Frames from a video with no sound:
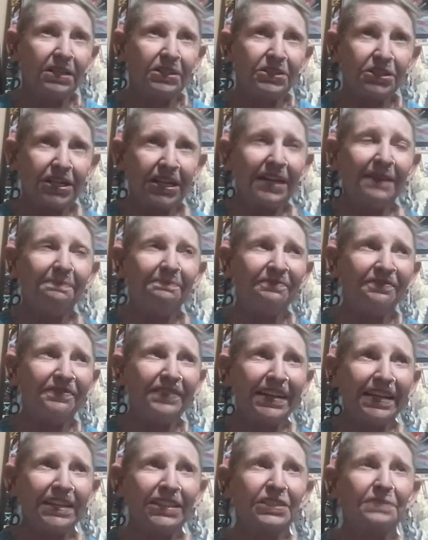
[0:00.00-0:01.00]

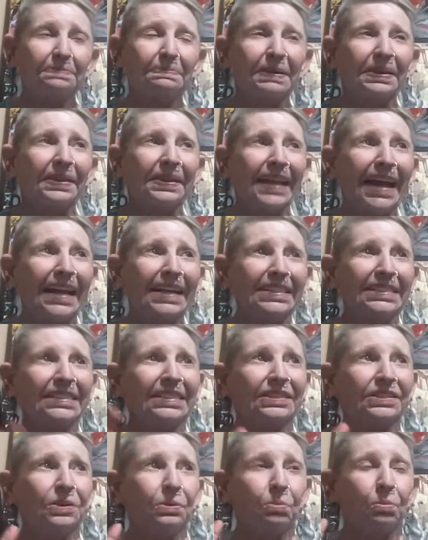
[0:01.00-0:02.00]
fix, but
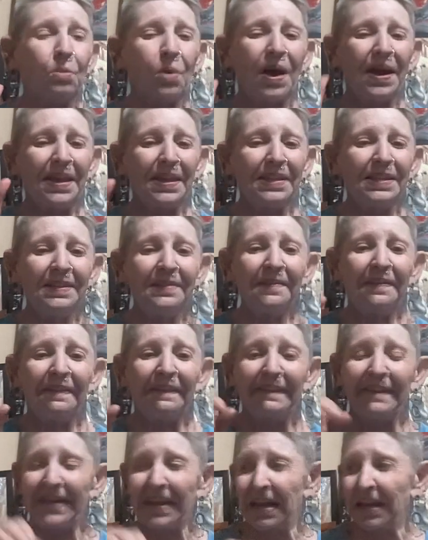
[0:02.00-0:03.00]
that's the one
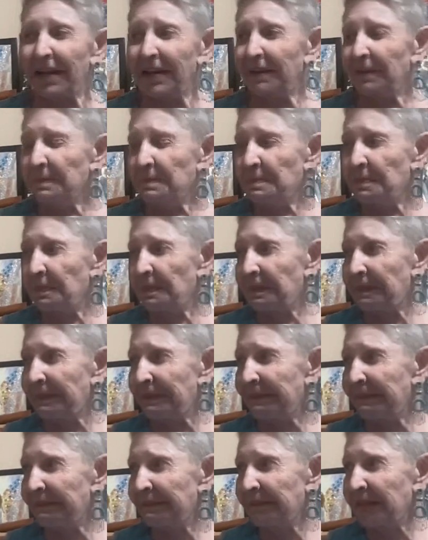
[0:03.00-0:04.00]
thing
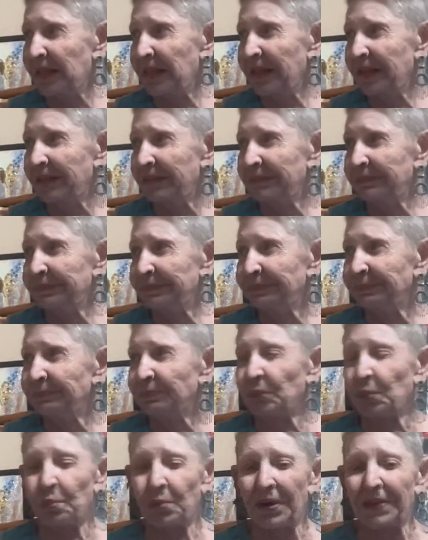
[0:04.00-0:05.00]

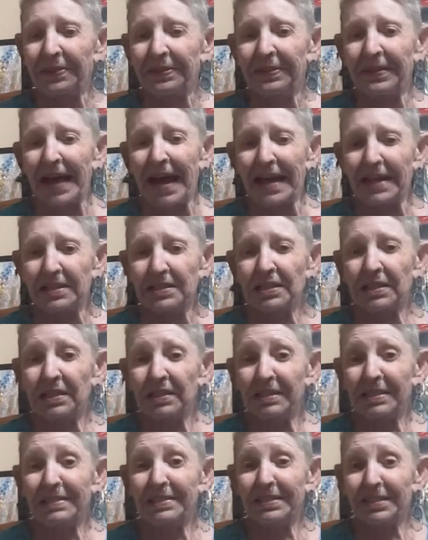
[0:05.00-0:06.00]
with that
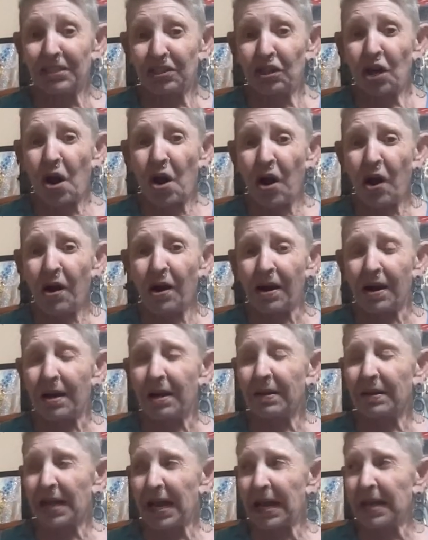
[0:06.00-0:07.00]

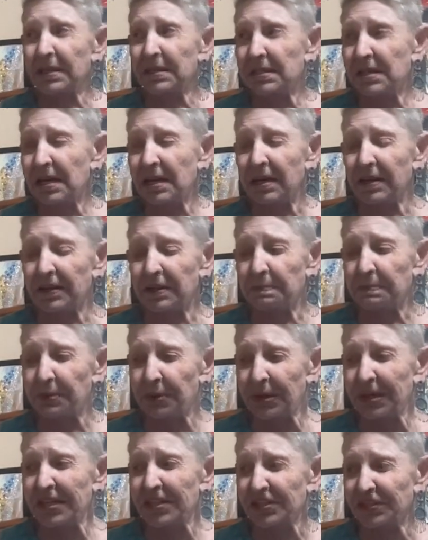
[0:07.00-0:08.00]
car, that the
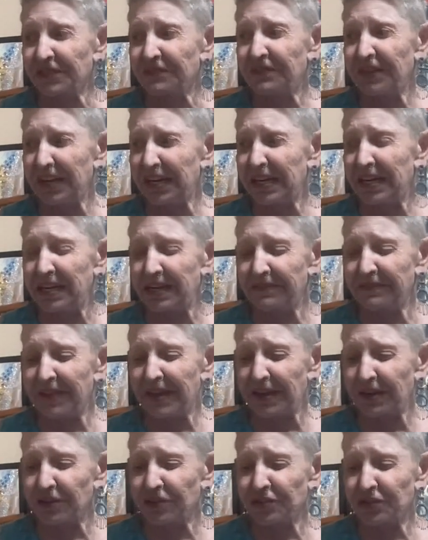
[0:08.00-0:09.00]
Prius V of
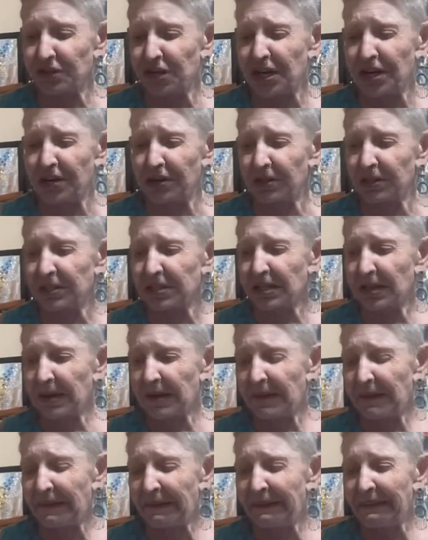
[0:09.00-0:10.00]
those years,
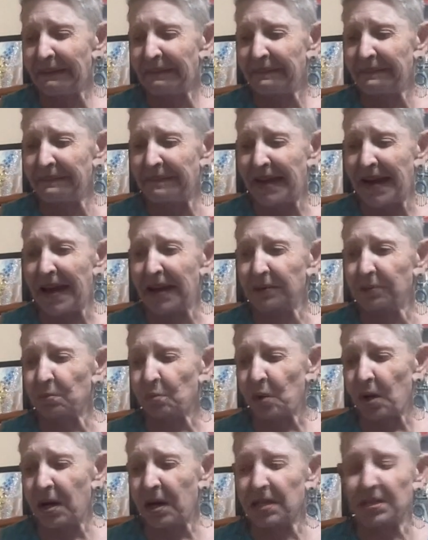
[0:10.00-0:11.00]
that
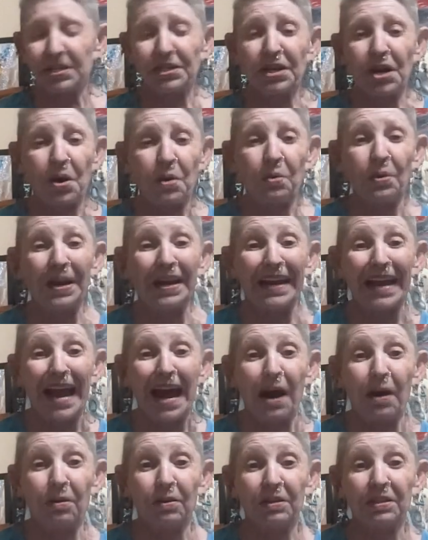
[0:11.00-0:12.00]
was going
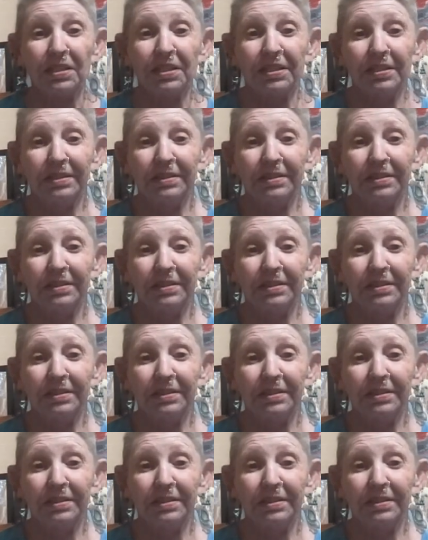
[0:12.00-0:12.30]
out.